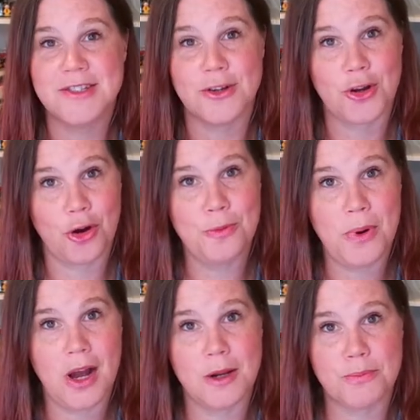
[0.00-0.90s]
So
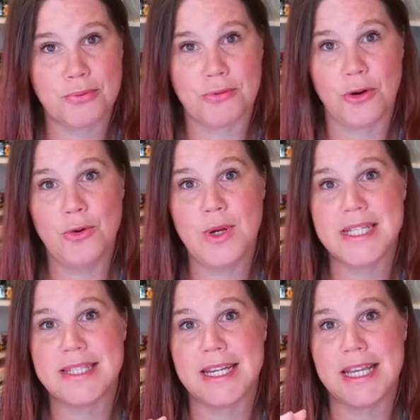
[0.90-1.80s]
Copilot Pro
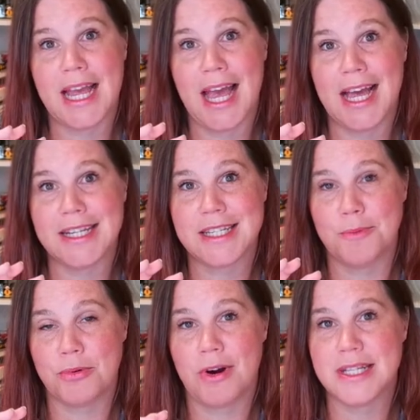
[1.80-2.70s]
is sitting at
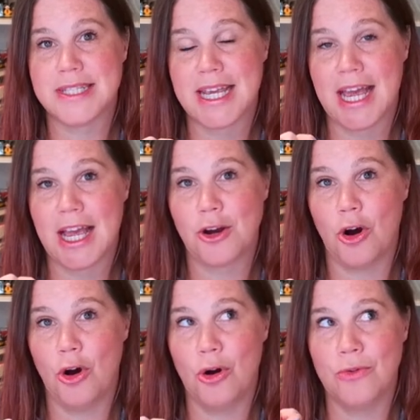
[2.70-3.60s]
a price tag
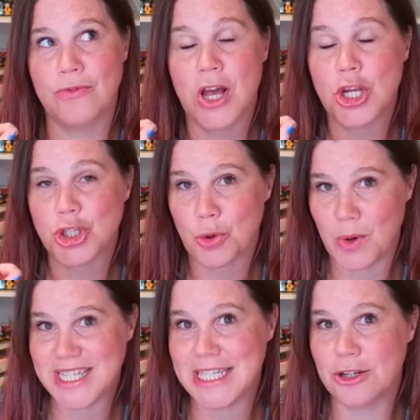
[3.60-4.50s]
of
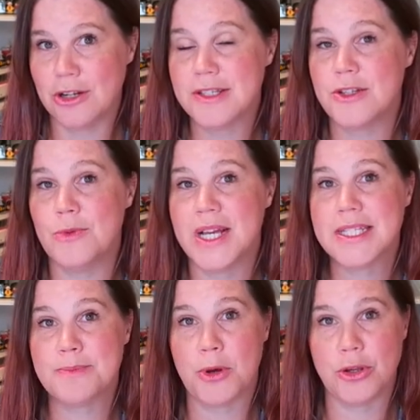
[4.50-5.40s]
$20
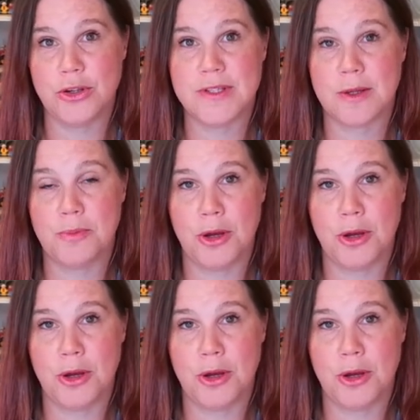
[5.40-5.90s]
US per user per